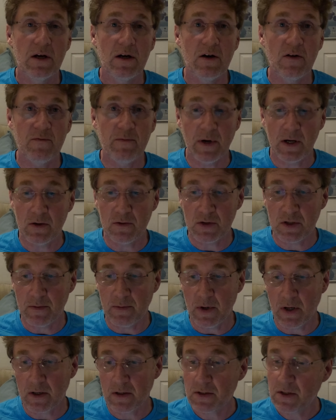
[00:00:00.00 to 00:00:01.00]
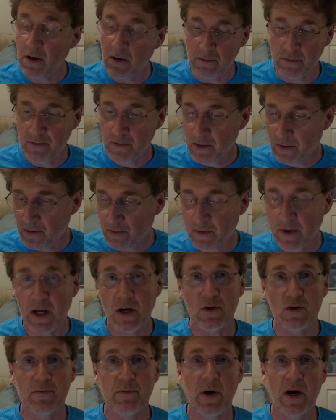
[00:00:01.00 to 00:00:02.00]
of my Husaberg. So
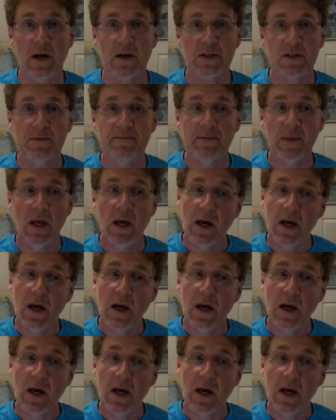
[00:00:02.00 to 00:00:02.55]
$300.